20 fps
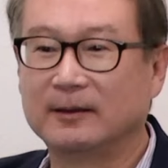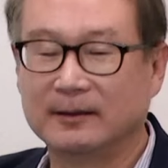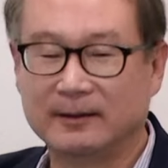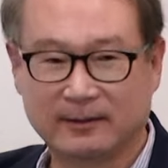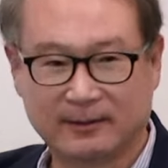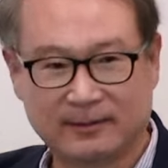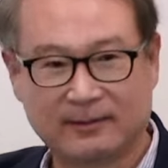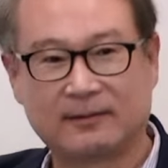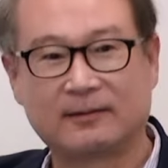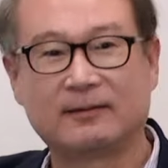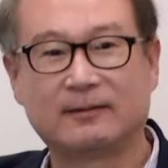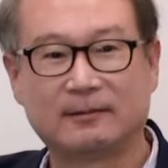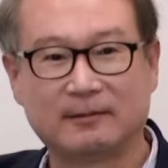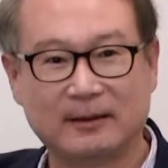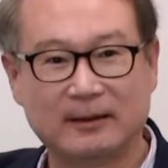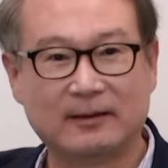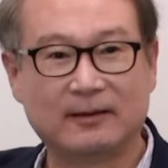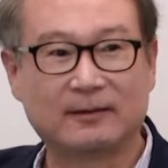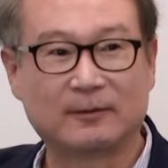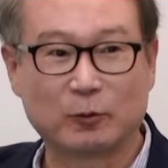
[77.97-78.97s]
this
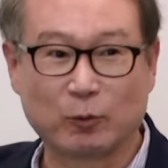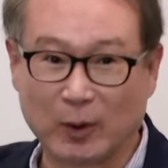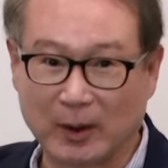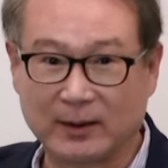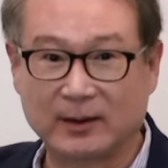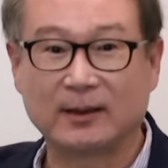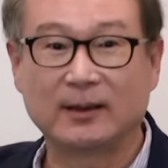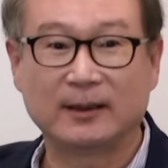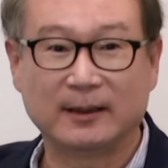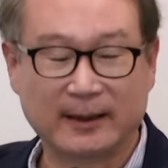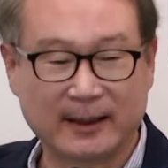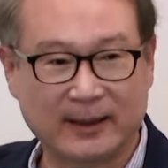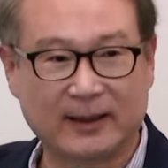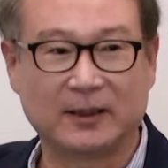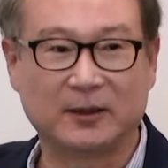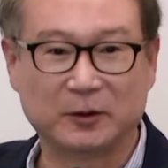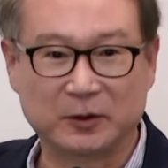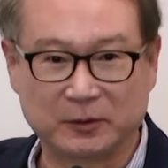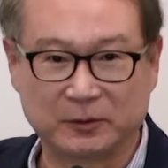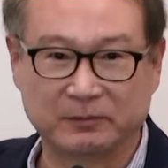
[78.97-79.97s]
is what they
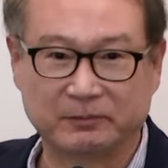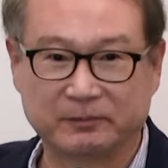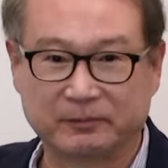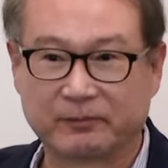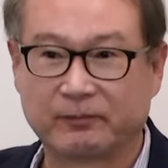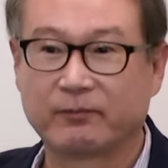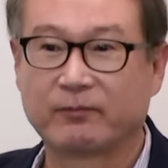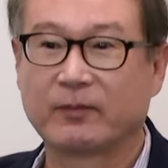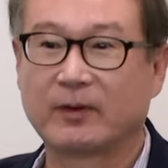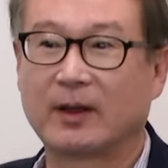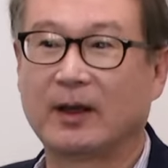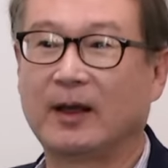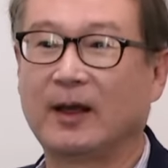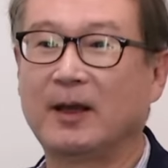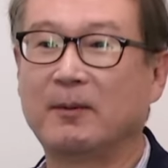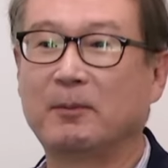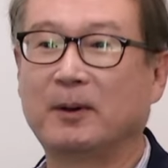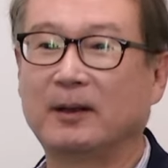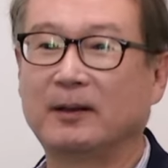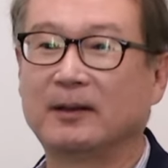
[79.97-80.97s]
can do,
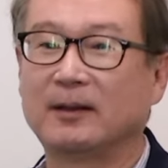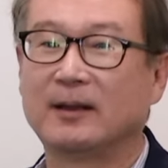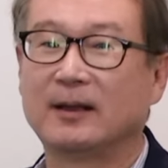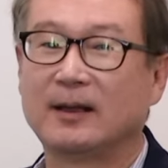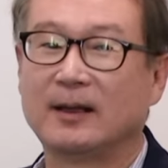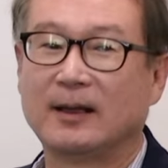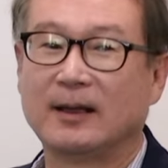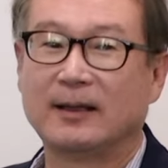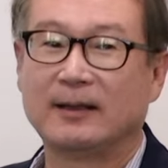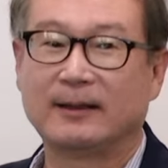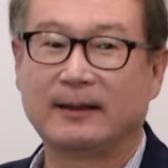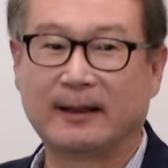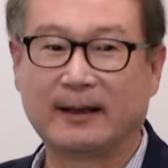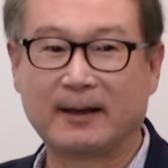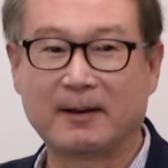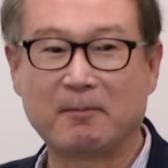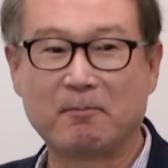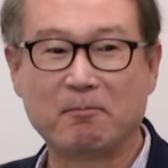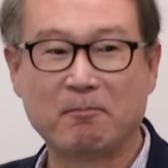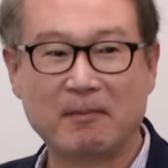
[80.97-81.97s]
okay? But there
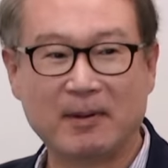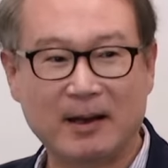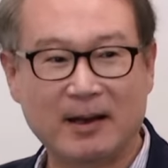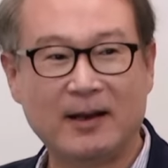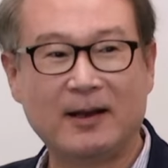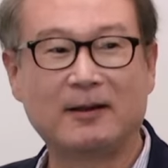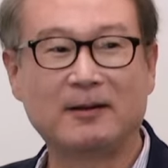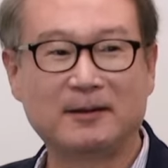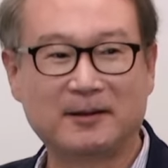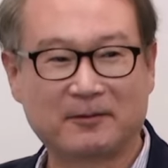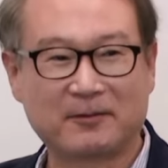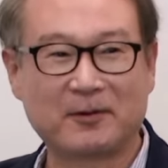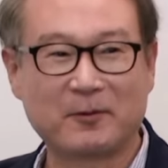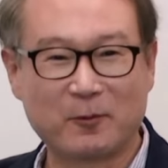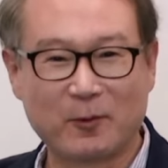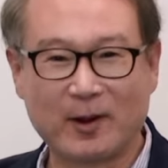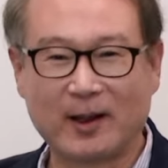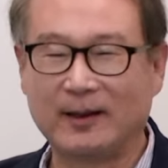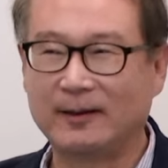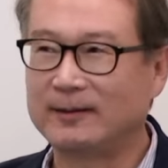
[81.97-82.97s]
are a million
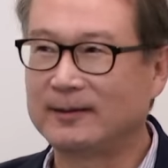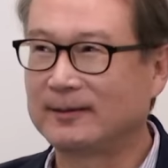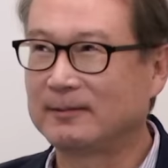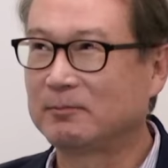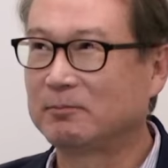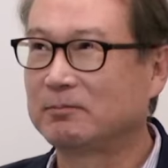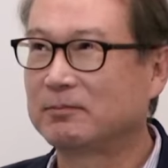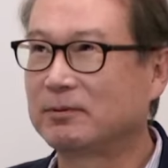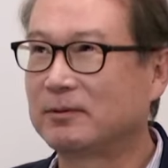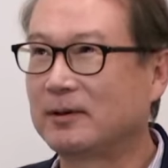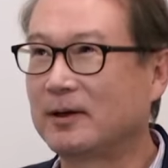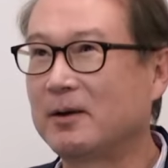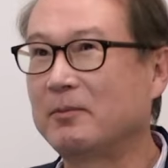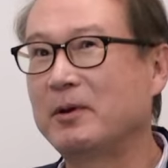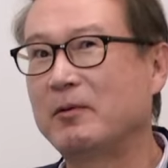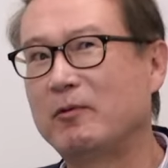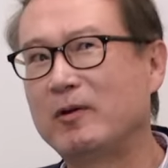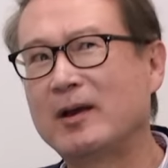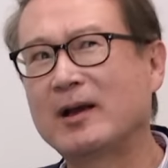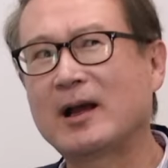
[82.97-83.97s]
different ways.
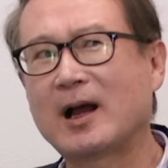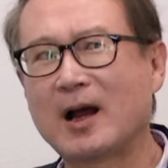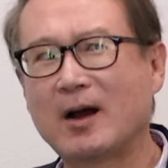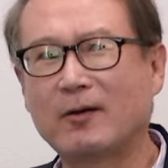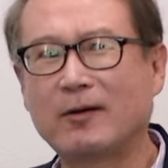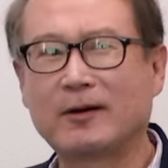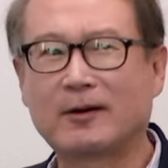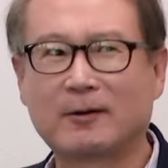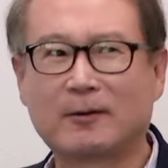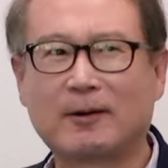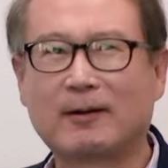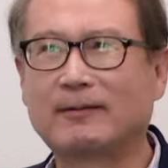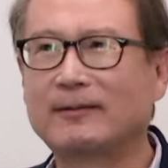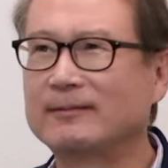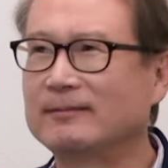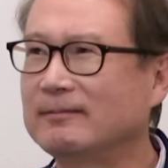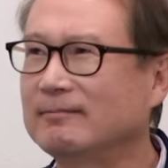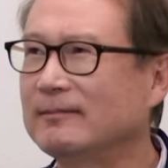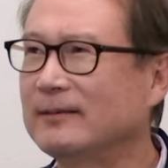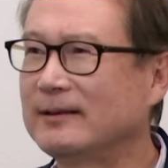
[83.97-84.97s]
Probably we counted
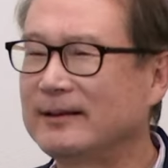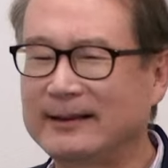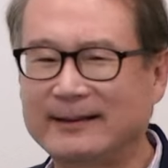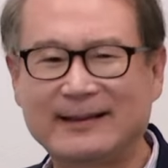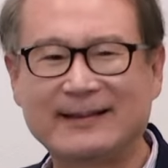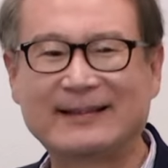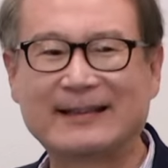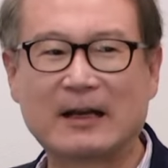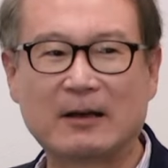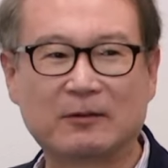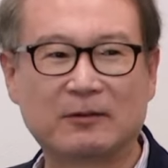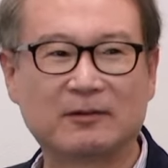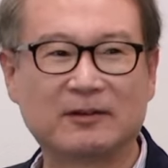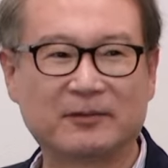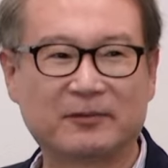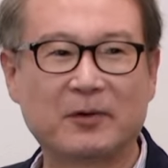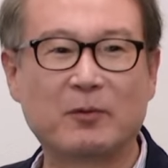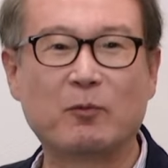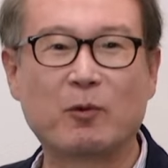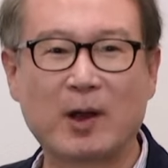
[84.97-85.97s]
around 60,000
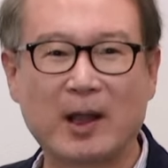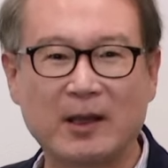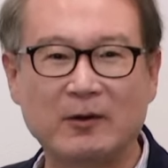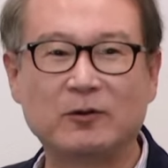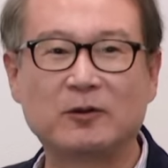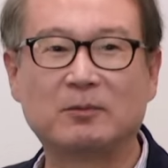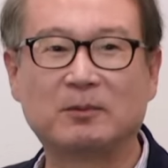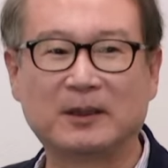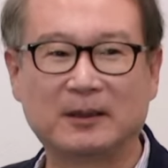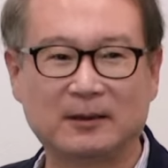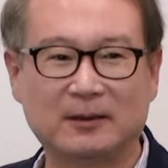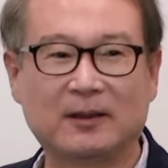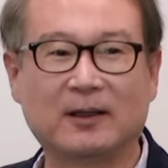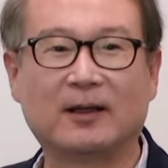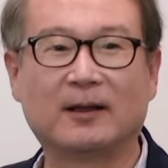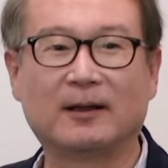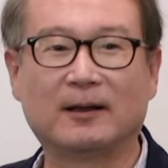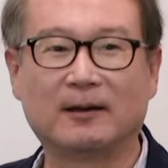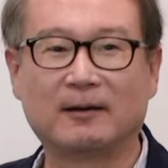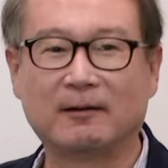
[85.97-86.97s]
different ways to build
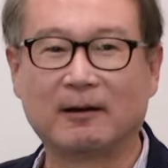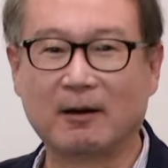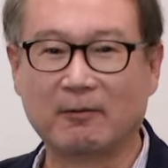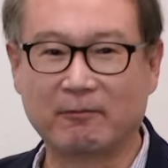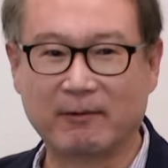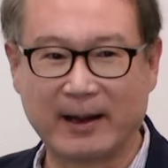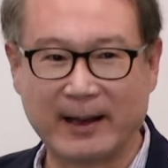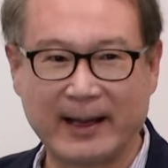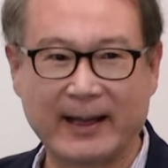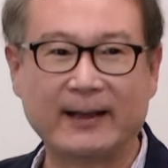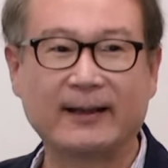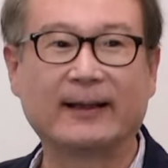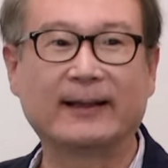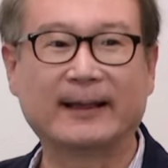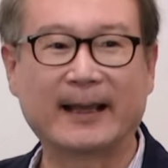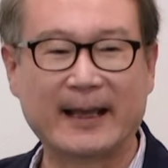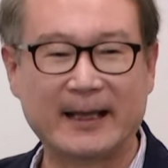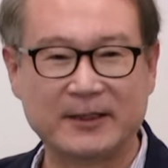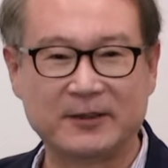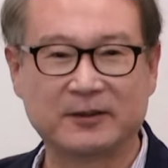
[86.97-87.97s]
a RAG
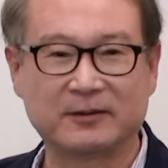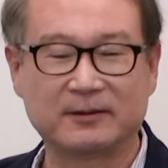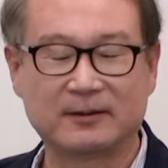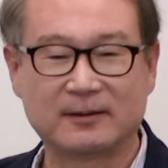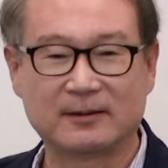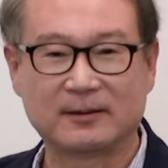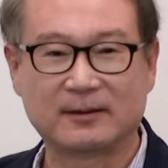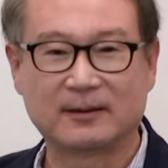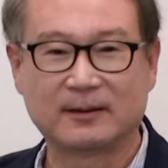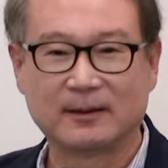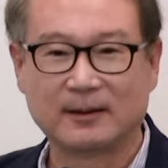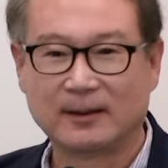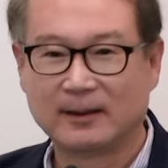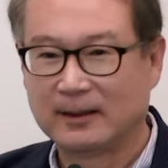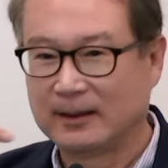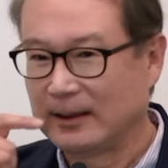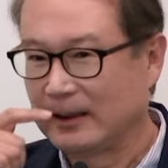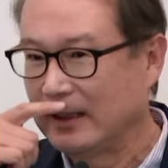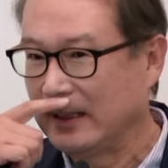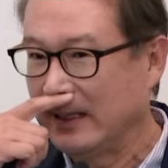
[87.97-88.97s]
and agent.
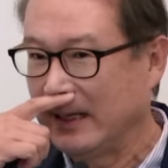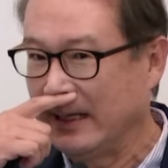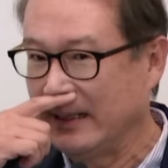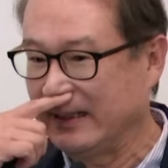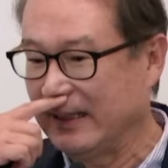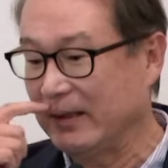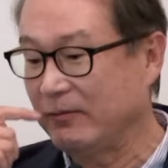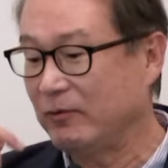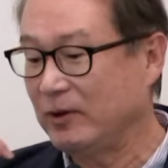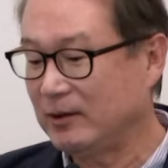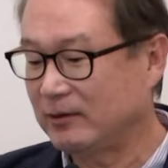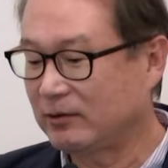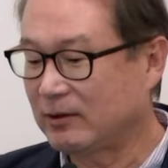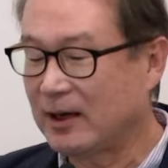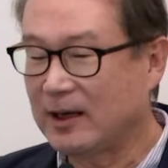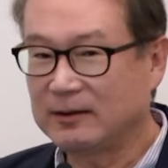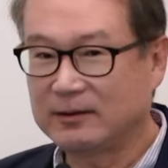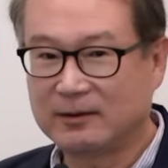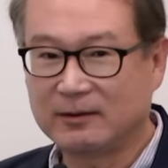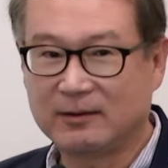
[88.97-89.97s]
And then we're
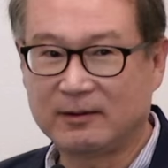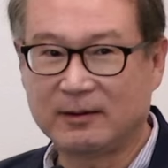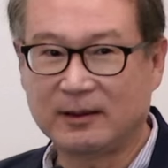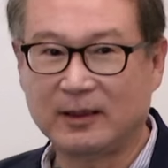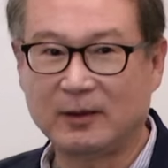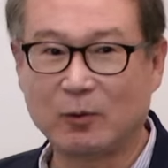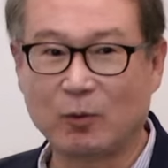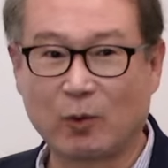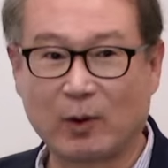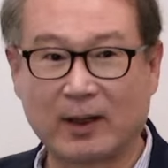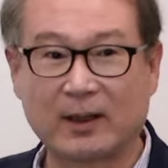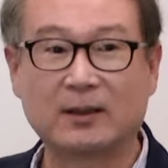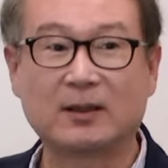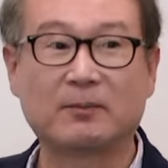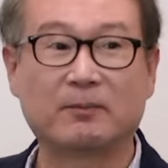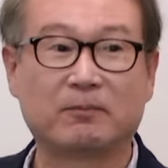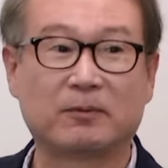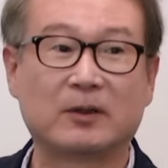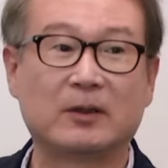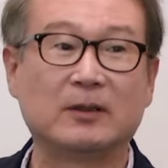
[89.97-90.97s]
trying to see what are
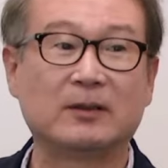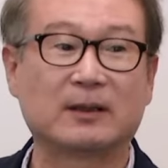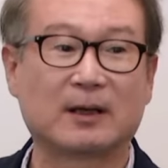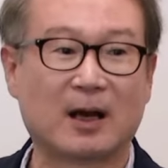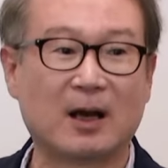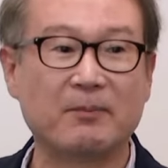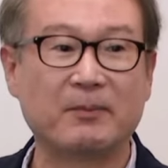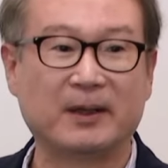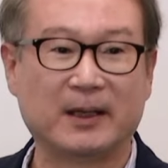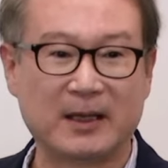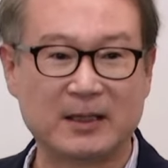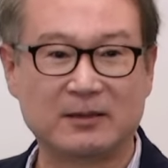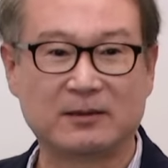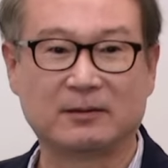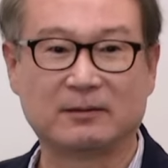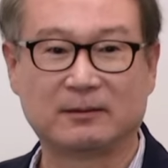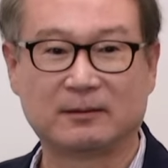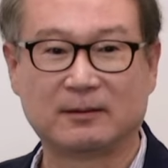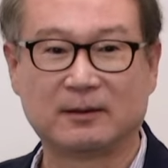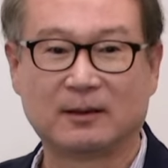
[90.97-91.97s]
the good
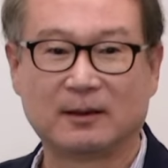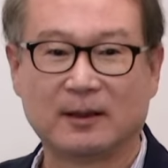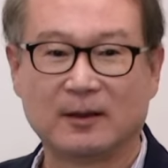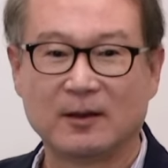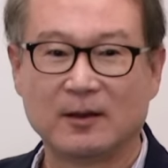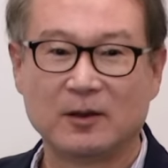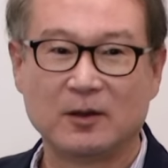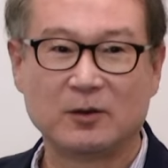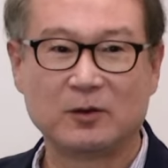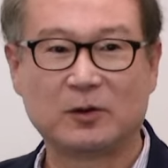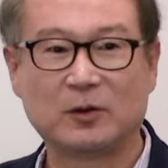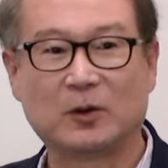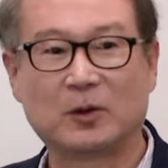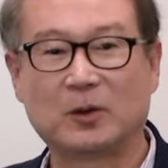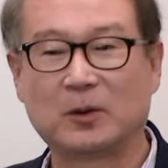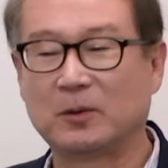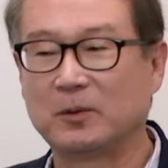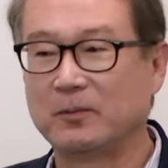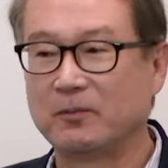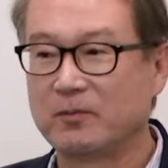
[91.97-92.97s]
combinations.
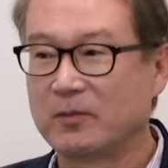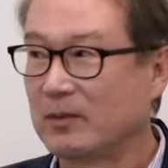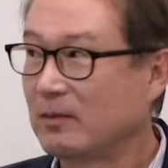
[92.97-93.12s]
So